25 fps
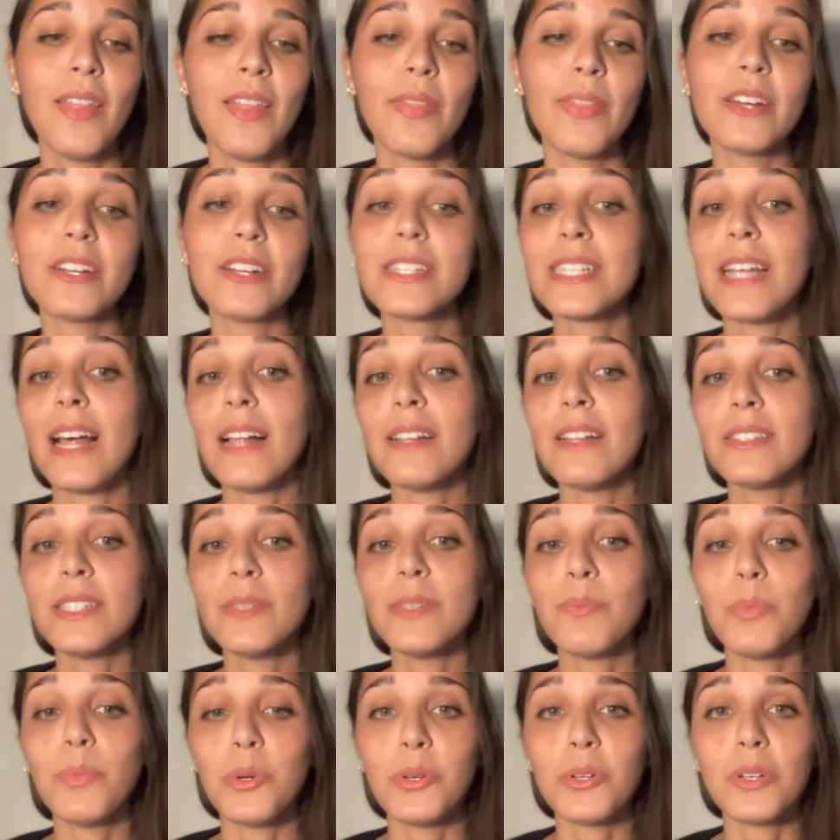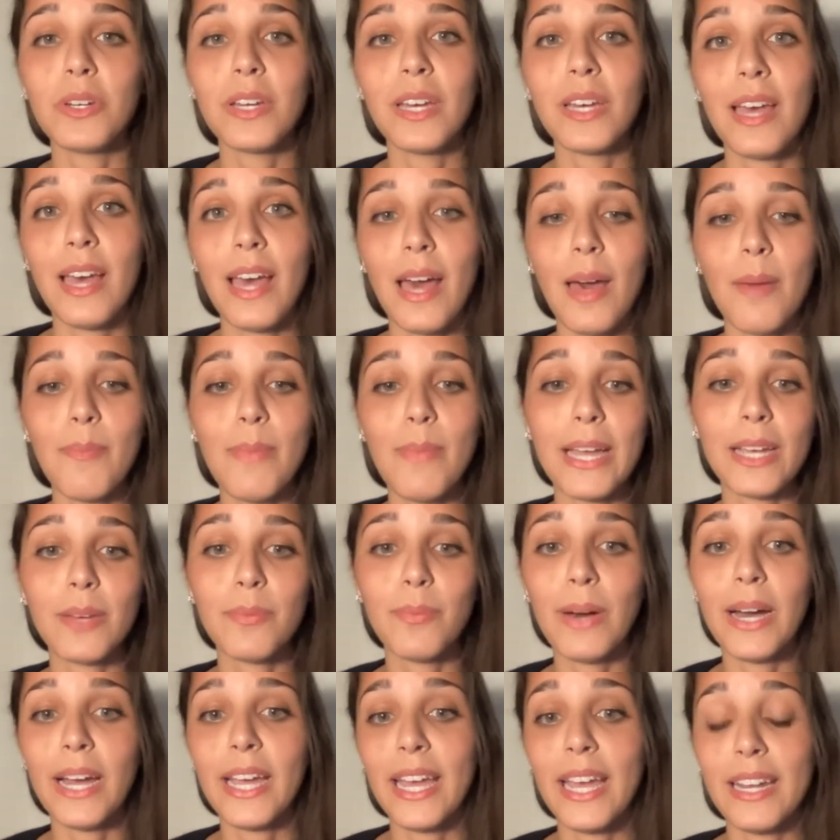The resulting book, A
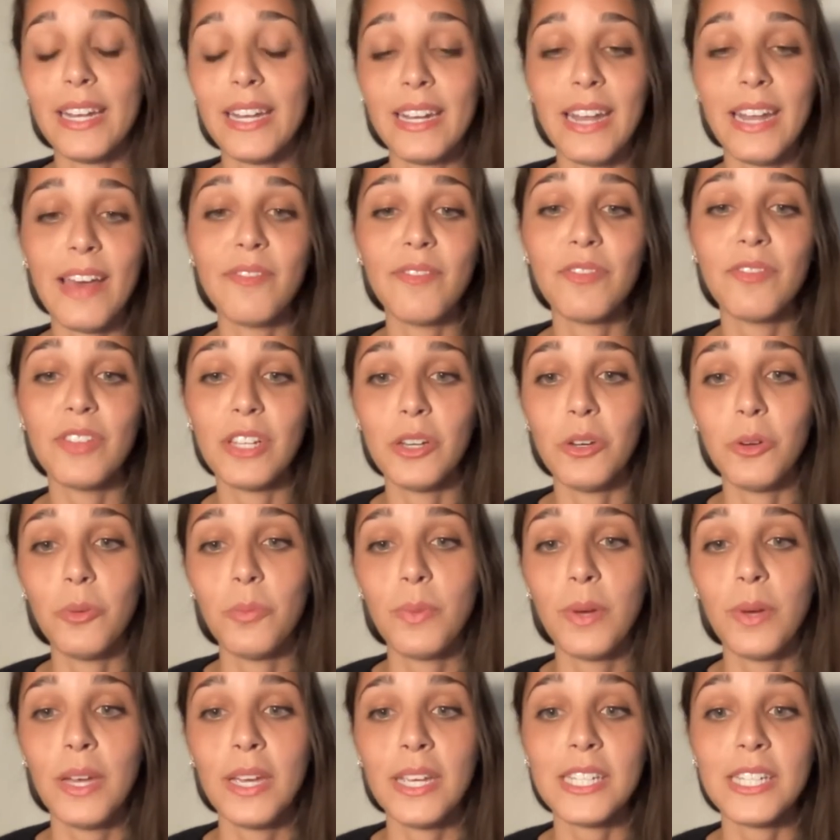Magpie and an Envelope,